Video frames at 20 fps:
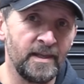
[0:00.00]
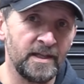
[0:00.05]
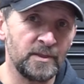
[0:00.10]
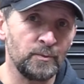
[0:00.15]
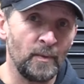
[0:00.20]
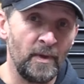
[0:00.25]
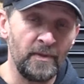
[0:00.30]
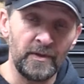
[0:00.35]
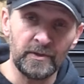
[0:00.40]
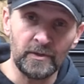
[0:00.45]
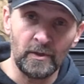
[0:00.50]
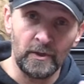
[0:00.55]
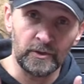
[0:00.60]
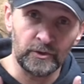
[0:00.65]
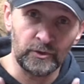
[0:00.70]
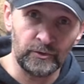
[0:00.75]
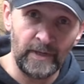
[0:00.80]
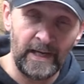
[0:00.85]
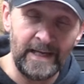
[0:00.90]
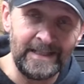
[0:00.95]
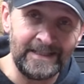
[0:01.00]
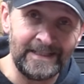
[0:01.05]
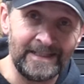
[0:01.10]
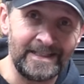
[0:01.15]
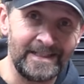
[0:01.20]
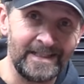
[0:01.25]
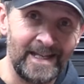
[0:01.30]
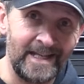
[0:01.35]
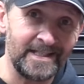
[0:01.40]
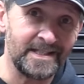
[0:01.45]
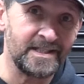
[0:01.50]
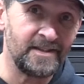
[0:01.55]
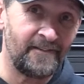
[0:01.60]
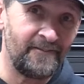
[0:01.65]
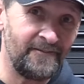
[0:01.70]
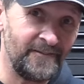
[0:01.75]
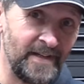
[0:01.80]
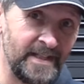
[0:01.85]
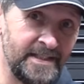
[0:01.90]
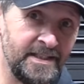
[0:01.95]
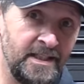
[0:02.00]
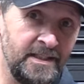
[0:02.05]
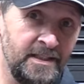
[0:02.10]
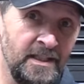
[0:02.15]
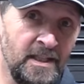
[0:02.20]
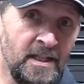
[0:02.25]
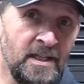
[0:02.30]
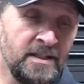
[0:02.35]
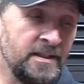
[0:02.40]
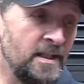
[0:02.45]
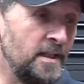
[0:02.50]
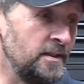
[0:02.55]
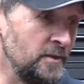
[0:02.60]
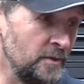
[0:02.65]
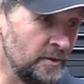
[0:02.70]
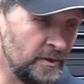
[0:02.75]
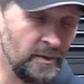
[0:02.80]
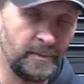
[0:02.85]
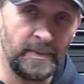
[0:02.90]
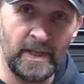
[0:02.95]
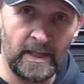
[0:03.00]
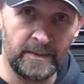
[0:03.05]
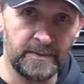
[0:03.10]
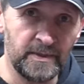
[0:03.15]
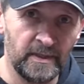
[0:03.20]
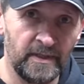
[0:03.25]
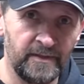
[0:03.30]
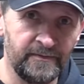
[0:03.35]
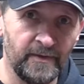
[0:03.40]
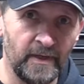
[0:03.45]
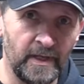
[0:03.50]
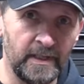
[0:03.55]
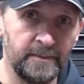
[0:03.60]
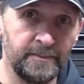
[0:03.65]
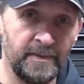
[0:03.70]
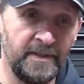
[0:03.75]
that's one that's got a drain condenser fitted, then you should be absolutely fine.